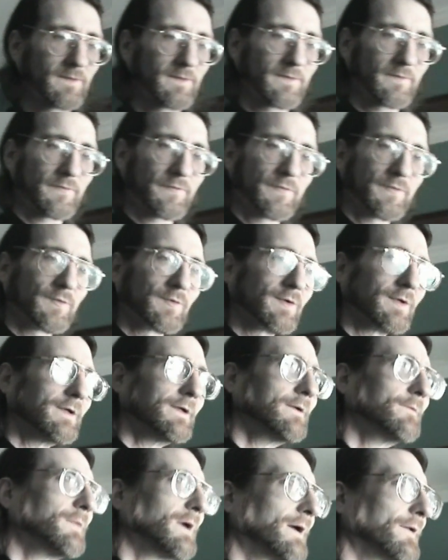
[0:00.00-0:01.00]
a little
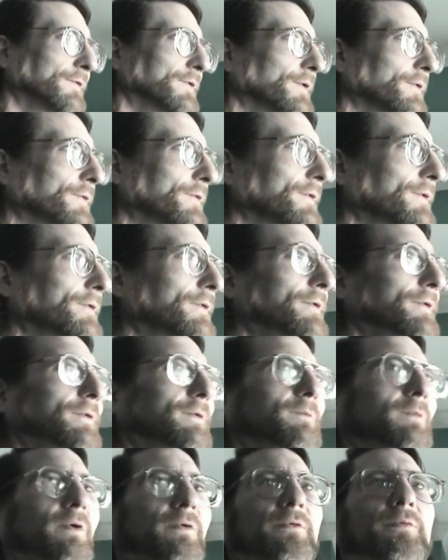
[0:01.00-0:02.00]
story about this. This is
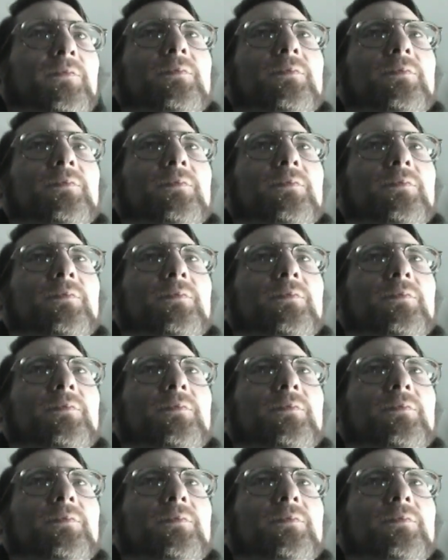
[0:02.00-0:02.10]
the most